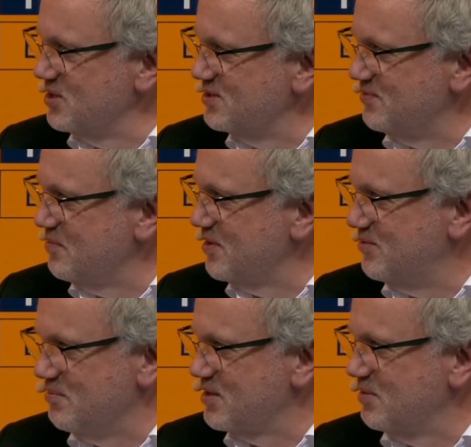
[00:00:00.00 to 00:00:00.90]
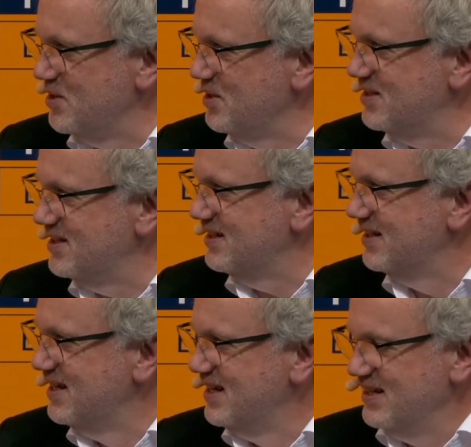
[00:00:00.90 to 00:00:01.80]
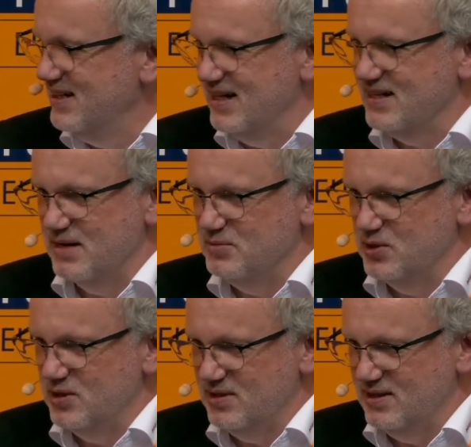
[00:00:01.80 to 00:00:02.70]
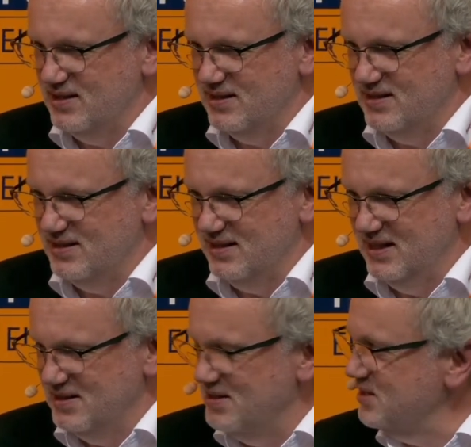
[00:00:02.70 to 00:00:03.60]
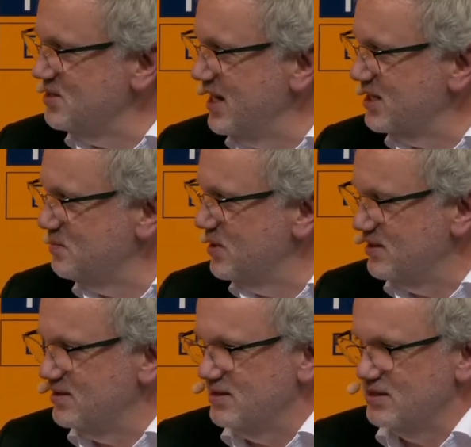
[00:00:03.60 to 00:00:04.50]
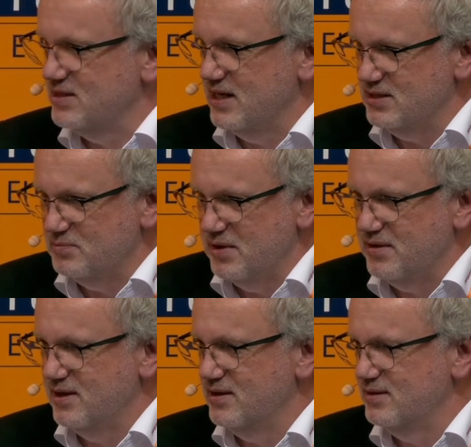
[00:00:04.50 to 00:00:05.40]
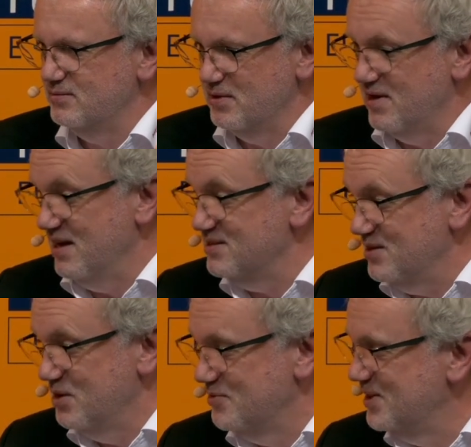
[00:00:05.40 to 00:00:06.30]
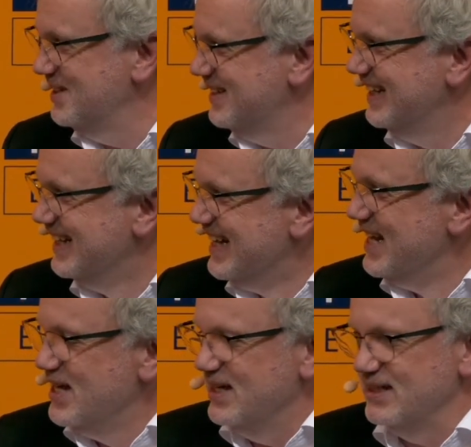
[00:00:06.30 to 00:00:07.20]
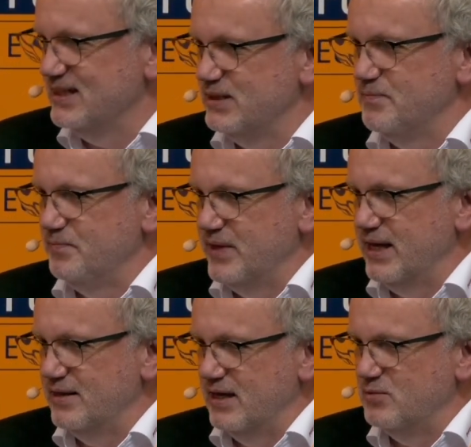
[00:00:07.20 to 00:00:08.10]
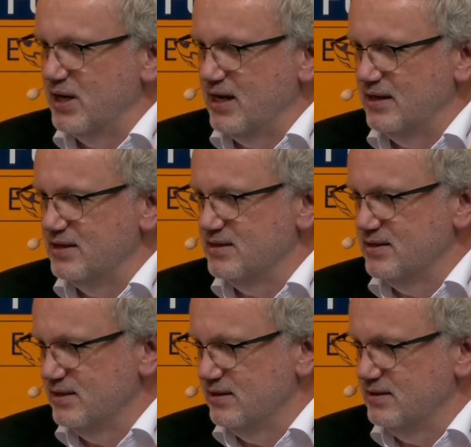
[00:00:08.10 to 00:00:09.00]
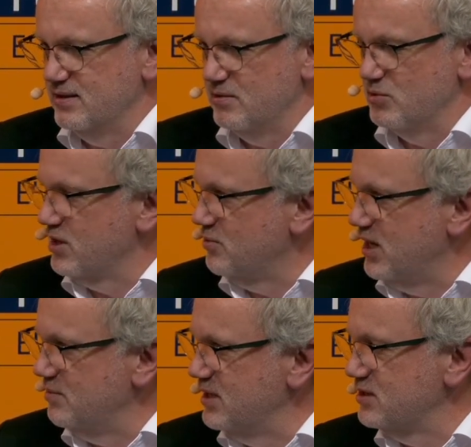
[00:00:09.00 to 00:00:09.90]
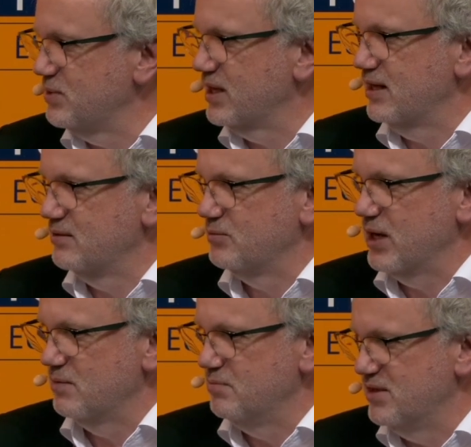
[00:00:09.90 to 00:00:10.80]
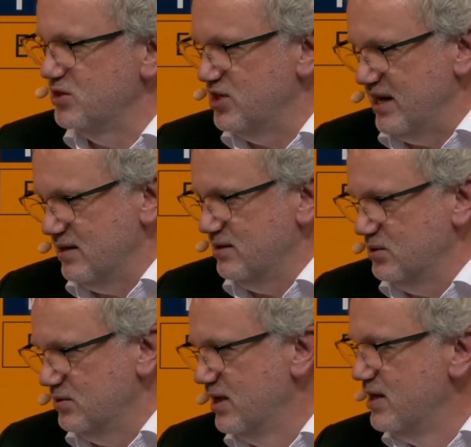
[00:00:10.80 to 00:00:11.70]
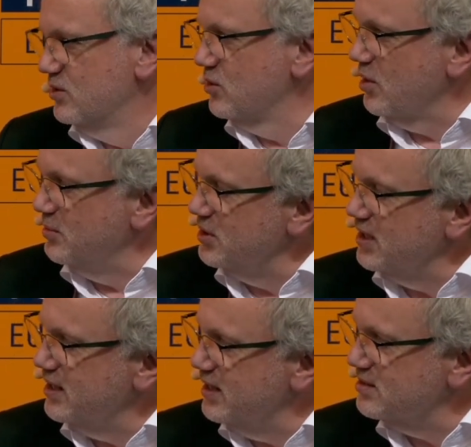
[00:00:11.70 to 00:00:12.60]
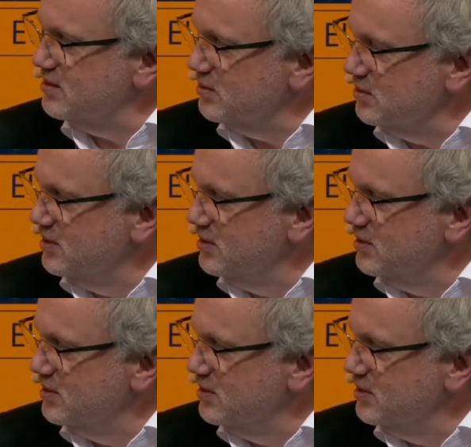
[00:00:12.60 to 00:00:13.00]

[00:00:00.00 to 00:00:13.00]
from the community. Yeah, come to your leak detection expert, discuss with us, hopefully. Yeah. And then we can distill the requirements. We can be the channel who communicates to